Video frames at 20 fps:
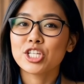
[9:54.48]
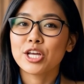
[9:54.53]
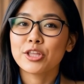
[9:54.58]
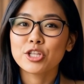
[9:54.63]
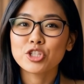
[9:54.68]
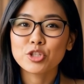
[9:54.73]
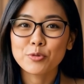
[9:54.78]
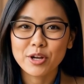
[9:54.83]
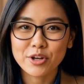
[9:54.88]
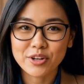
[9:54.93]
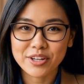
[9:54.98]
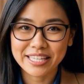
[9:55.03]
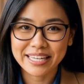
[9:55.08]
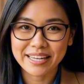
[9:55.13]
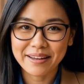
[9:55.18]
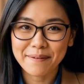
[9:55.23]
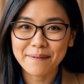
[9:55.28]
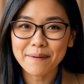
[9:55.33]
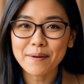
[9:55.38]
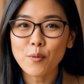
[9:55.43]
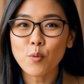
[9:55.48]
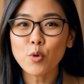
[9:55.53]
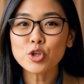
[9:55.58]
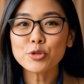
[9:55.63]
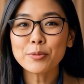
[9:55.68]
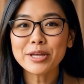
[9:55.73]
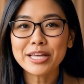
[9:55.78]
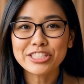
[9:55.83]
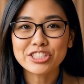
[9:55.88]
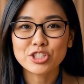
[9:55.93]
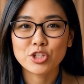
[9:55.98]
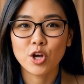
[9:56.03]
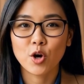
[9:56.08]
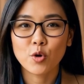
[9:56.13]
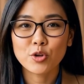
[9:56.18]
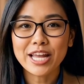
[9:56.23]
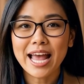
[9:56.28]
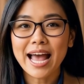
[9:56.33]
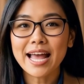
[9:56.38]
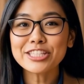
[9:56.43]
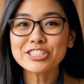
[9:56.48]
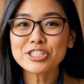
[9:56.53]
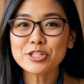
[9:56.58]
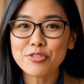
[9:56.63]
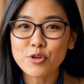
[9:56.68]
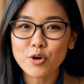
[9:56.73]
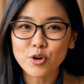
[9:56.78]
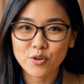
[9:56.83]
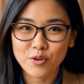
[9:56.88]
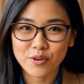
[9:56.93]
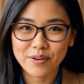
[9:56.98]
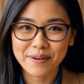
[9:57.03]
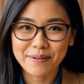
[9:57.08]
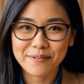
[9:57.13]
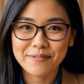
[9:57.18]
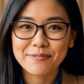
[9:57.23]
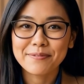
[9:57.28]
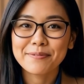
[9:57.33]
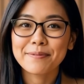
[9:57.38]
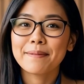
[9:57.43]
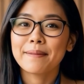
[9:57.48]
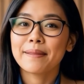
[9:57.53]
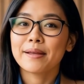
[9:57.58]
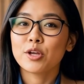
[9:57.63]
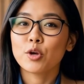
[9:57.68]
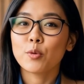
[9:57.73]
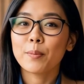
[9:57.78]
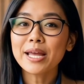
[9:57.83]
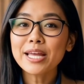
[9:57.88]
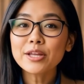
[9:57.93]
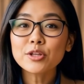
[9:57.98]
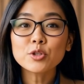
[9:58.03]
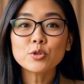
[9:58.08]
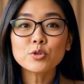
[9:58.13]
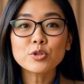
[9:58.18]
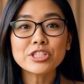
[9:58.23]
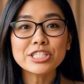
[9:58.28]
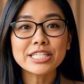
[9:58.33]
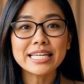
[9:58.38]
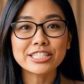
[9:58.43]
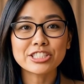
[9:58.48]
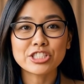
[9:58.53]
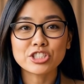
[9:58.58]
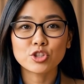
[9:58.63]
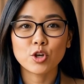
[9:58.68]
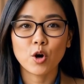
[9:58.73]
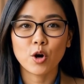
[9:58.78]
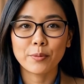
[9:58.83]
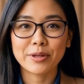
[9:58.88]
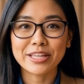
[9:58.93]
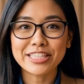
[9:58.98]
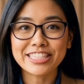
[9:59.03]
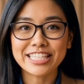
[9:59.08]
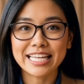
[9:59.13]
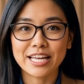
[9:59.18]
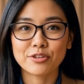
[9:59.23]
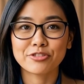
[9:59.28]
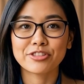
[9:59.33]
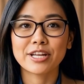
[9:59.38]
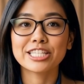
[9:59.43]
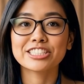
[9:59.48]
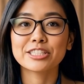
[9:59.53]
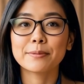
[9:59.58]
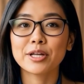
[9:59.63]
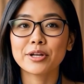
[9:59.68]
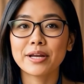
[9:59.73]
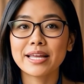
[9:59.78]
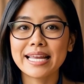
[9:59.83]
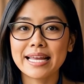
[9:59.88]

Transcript: eligibility, which means no tax deferral. You may lose installment sale flexibility,